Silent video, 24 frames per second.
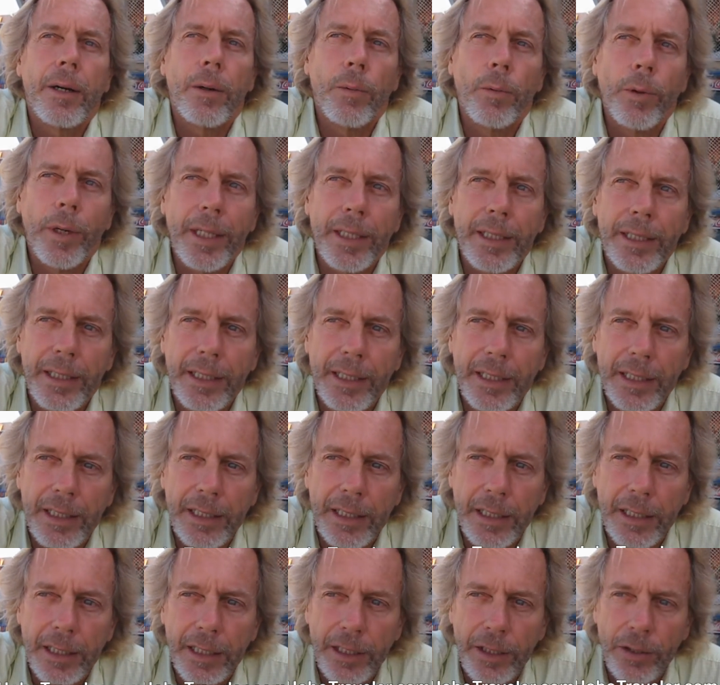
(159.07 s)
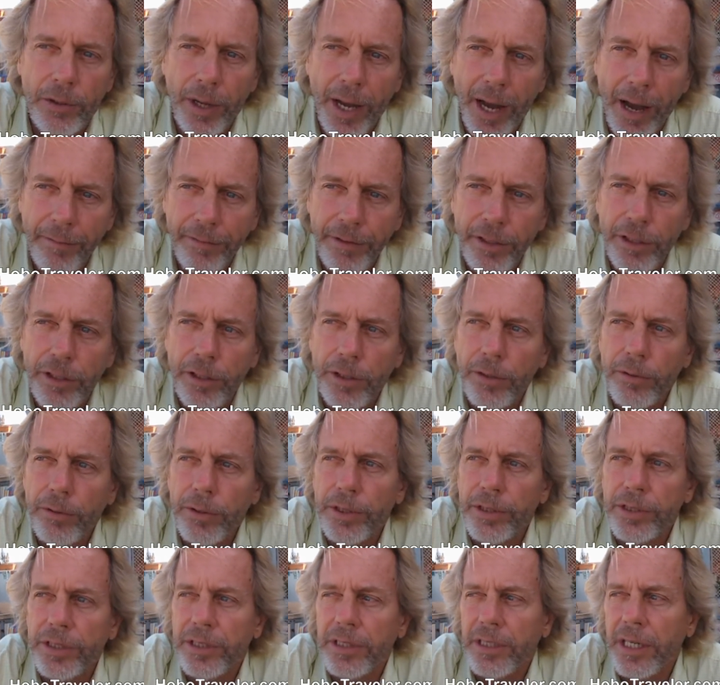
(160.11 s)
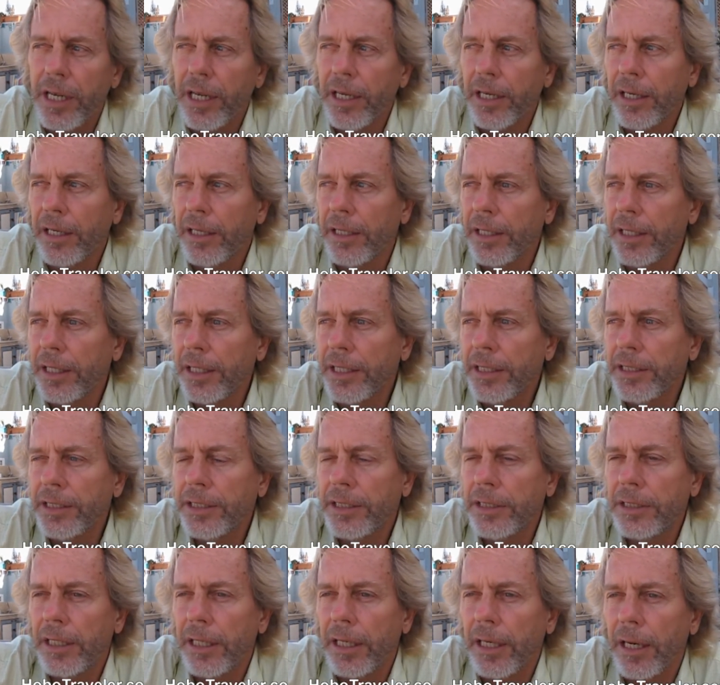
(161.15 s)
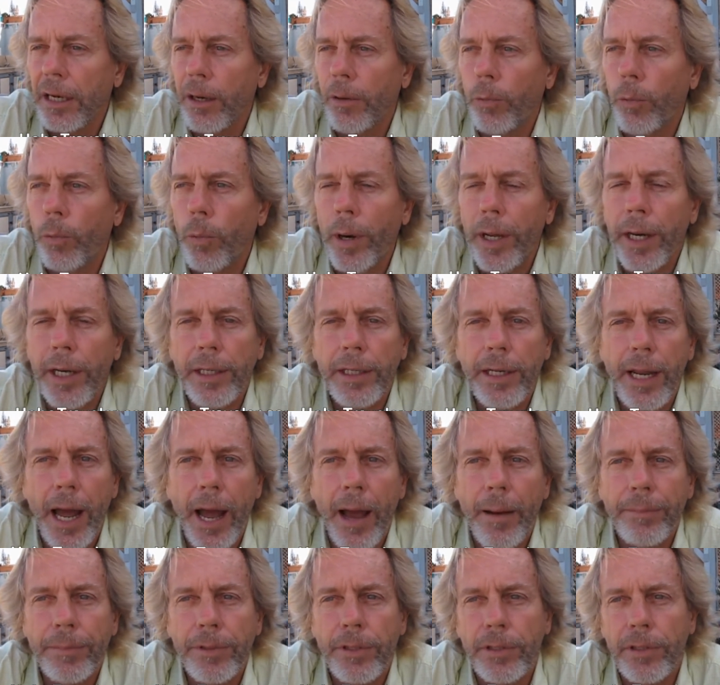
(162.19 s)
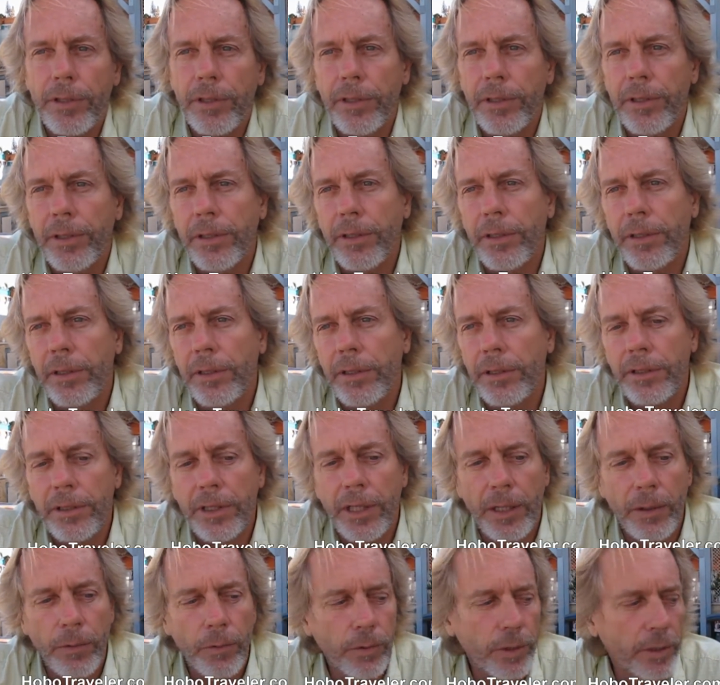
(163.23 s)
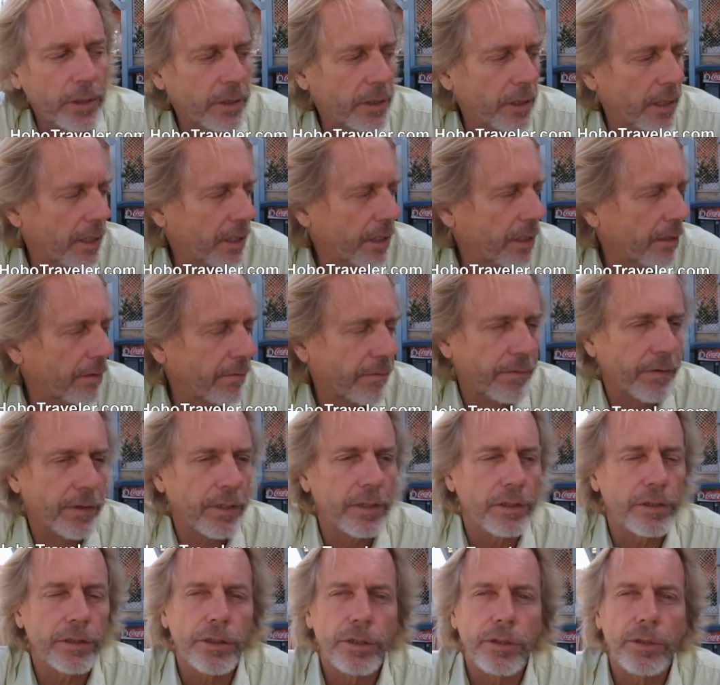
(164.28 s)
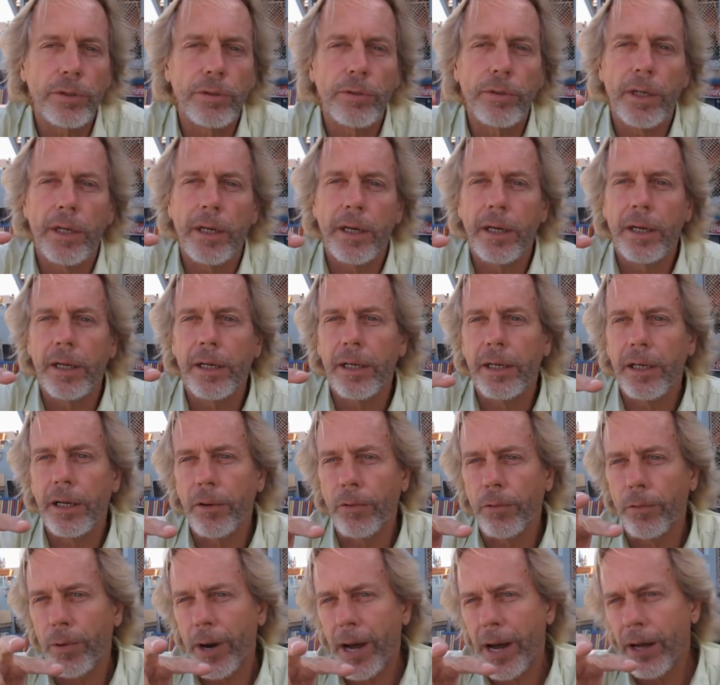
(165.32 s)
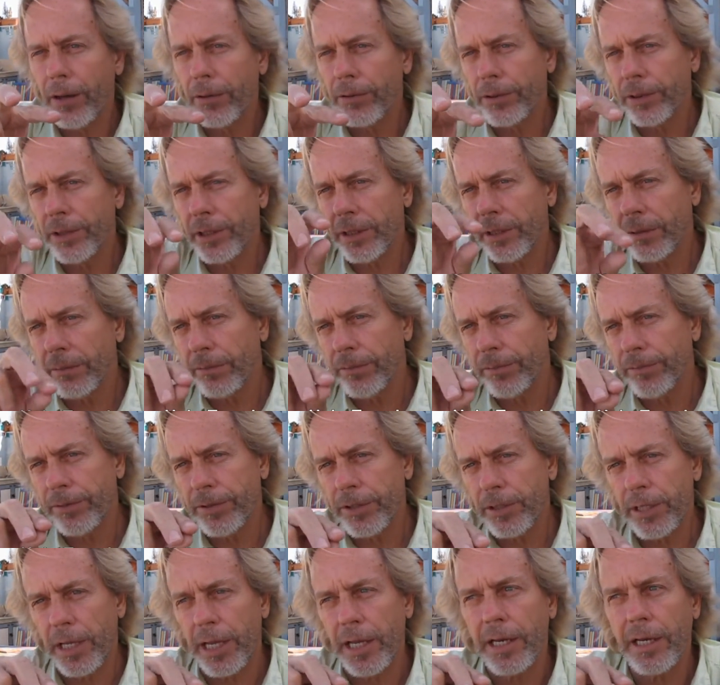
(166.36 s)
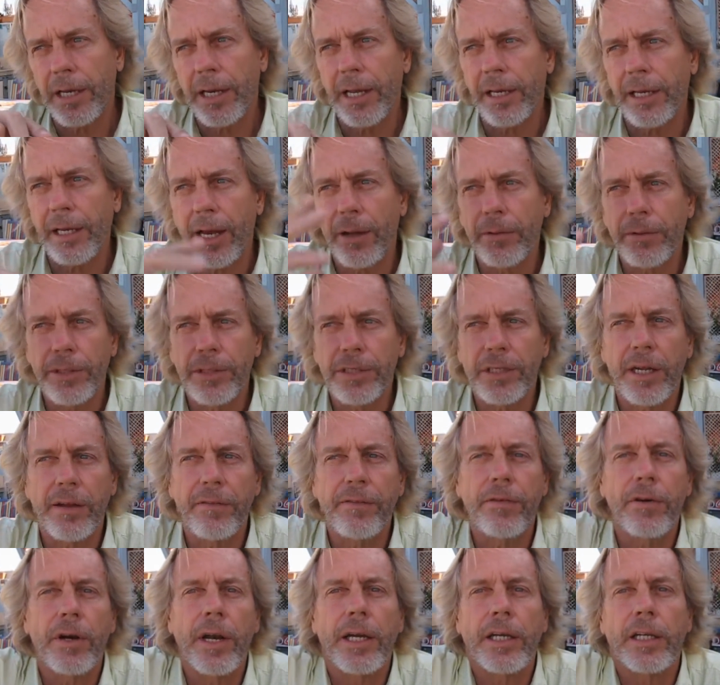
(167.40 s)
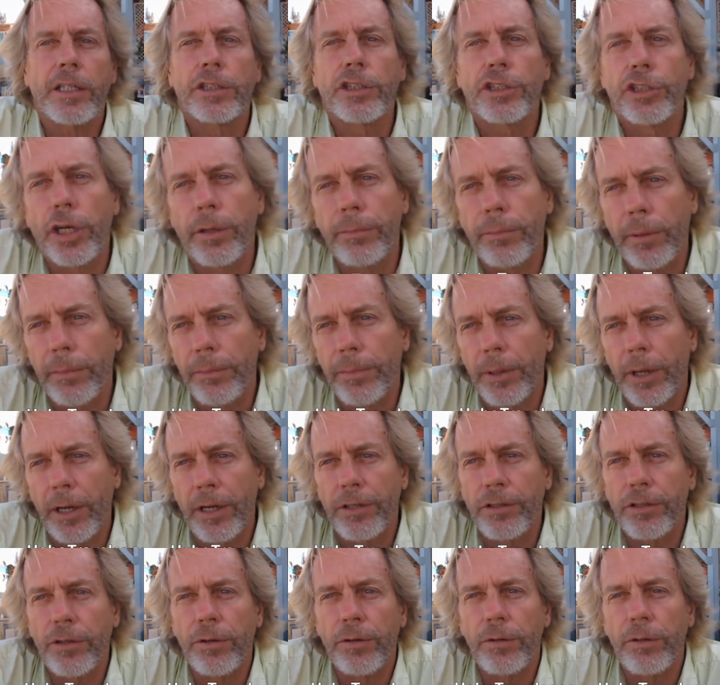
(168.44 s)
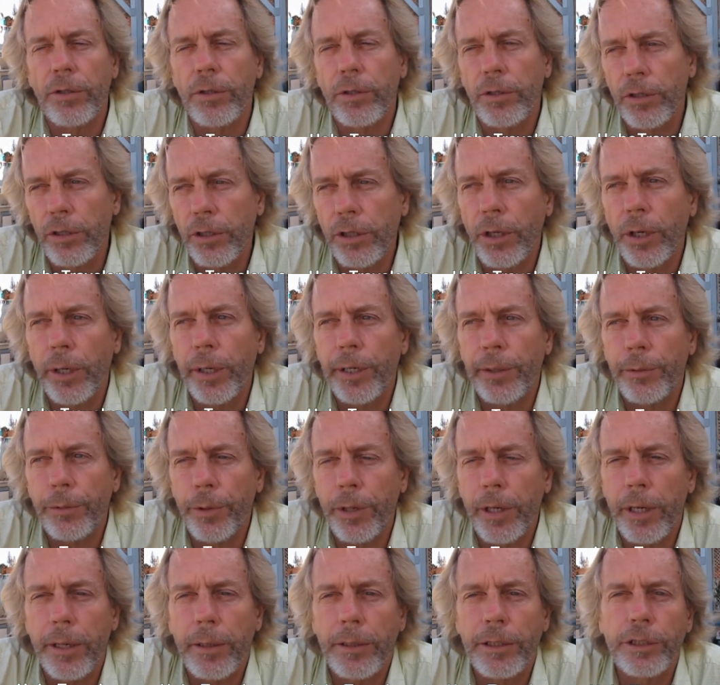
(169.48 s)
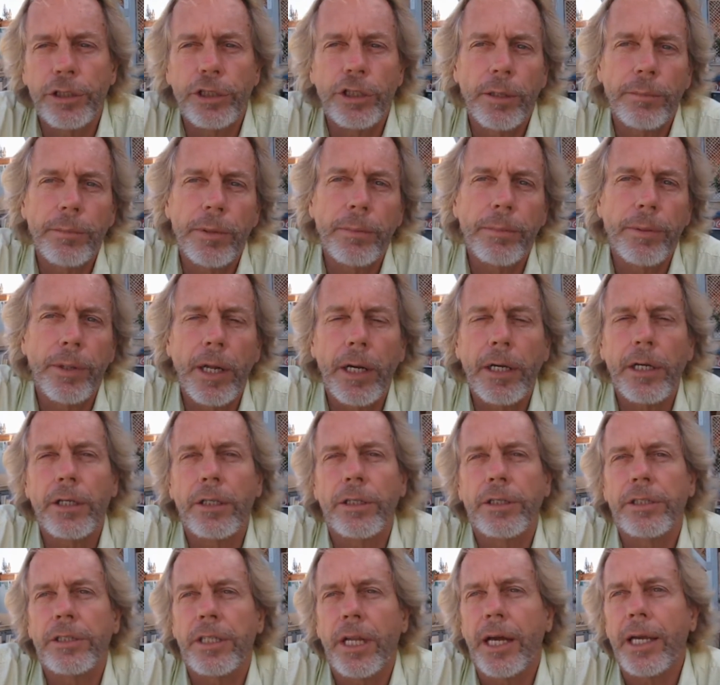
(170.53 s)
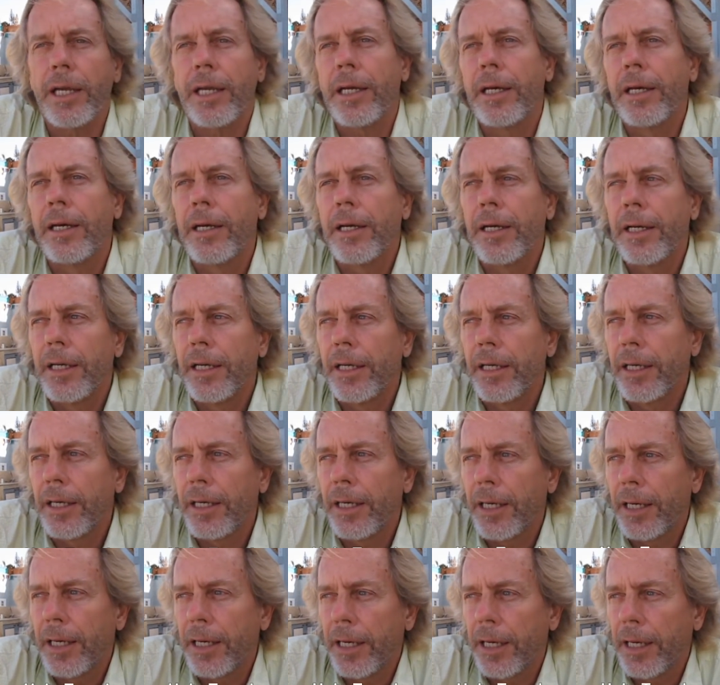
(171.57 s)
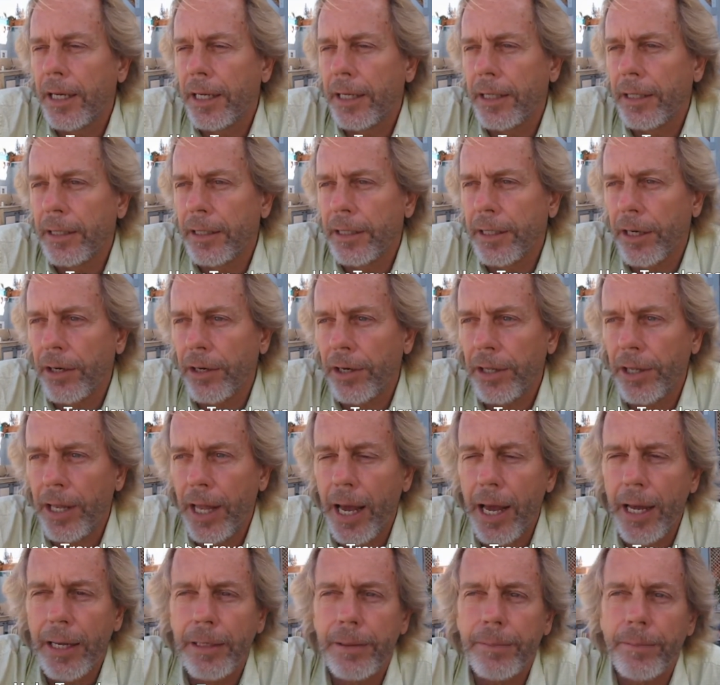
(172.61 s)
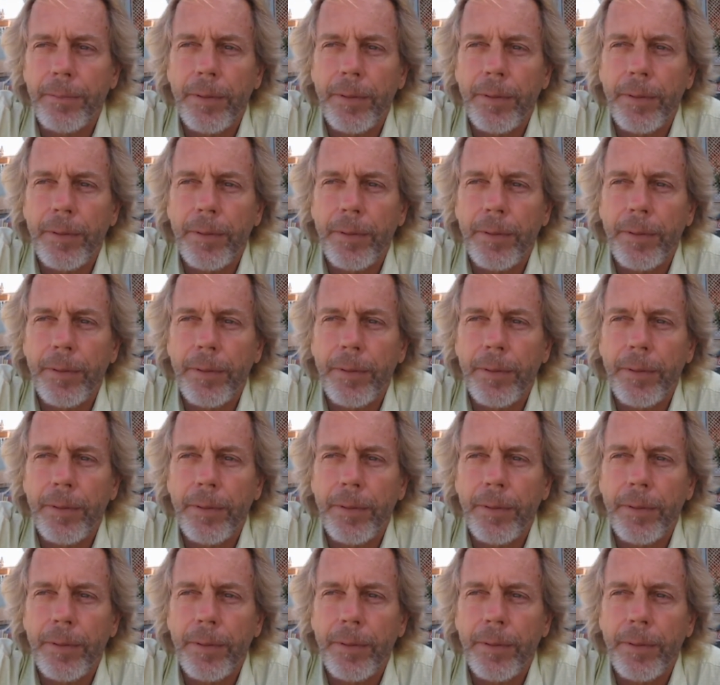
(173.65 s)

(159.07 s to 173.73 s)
what you have to do is take at least one adapter that would convert to a round thing, like I would say for like a German plug. So look at what a German plug looks like and carry that.